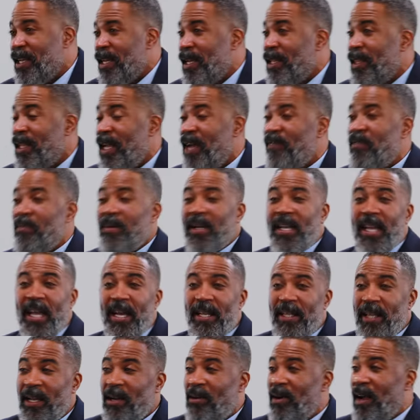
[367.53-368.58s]
They have a mechanic.
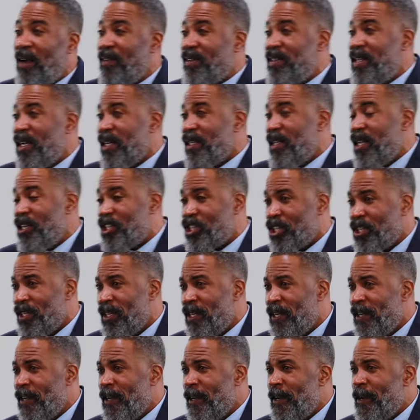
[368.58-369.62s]
They don't have a technician.
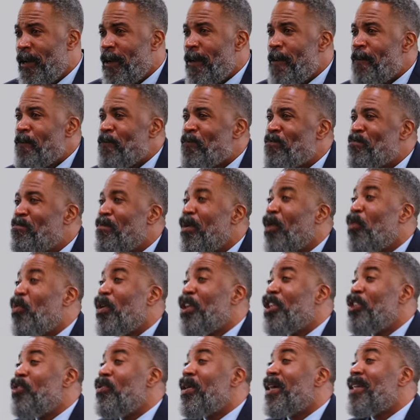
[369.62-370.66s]
But when
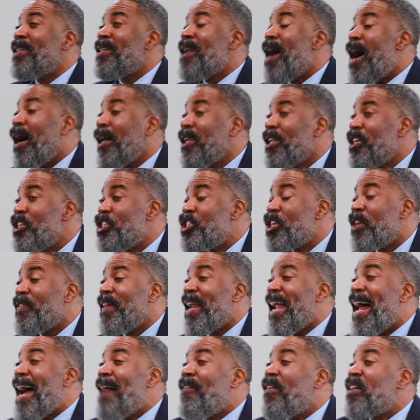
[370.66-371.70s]
you acknowledge that I
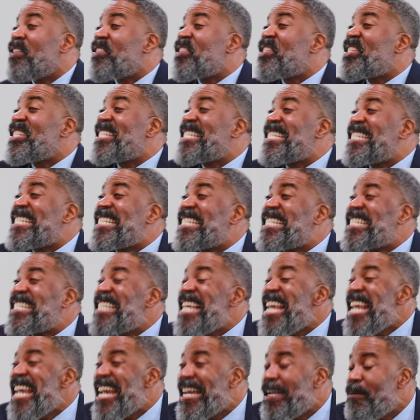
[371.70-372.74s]
have a
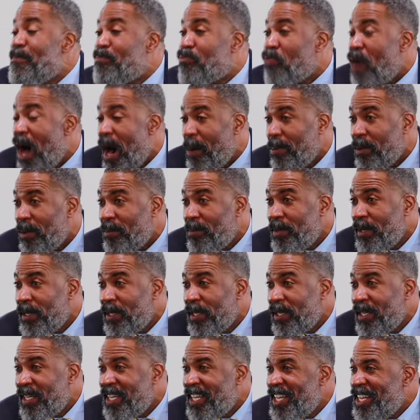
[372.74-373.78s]
sin problem,
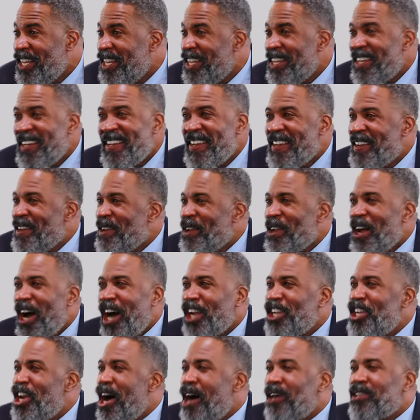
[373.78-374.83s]
a
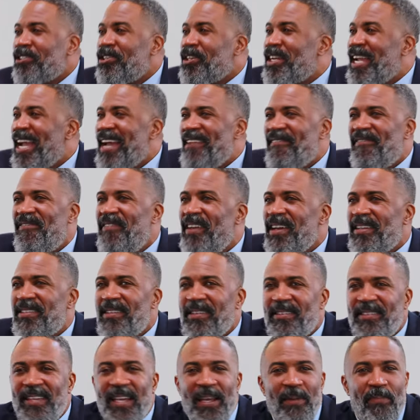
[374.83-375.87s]
doctor can't fix a
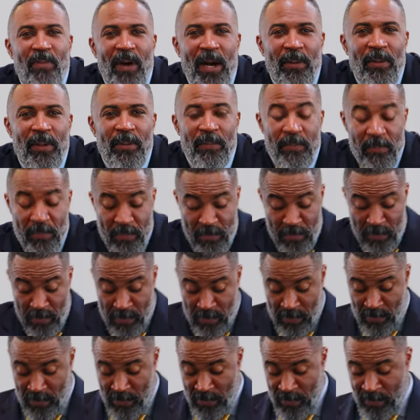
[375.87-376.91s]
sin
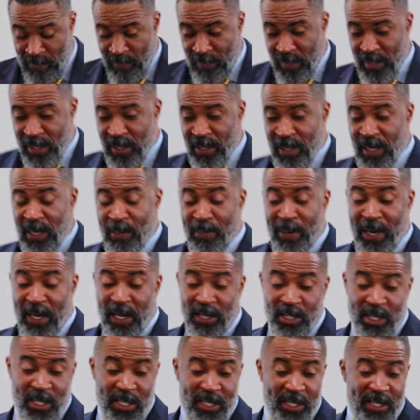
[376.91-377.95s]
problem.
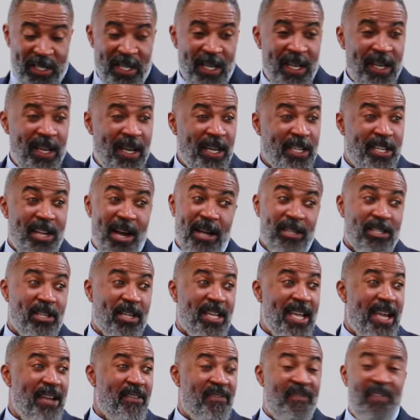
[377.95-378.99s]
Apologies. A doctor
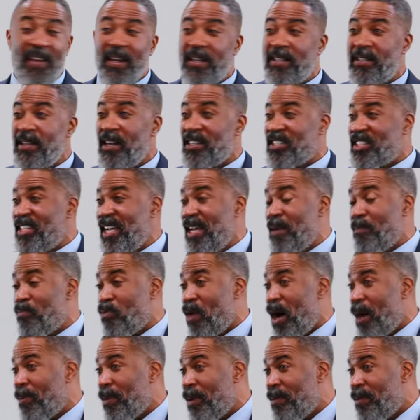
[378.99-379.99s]
can't fix a sin problem.